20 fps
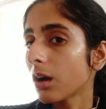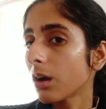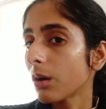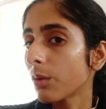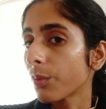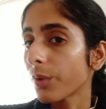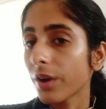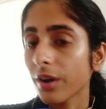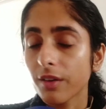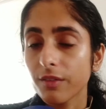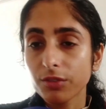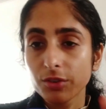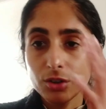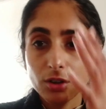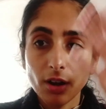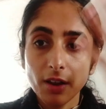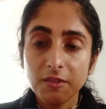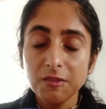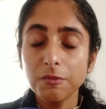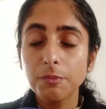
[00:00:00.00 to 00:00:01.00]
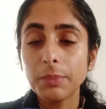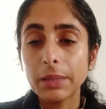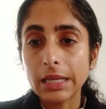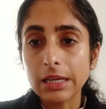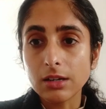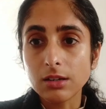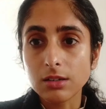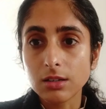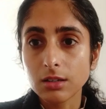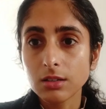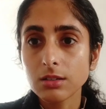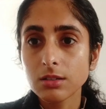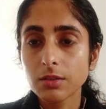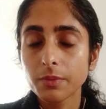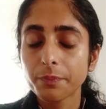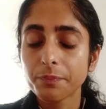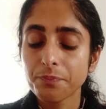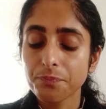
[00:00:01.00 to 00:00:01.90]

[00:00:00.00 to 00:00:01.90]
wherever I've peeled it,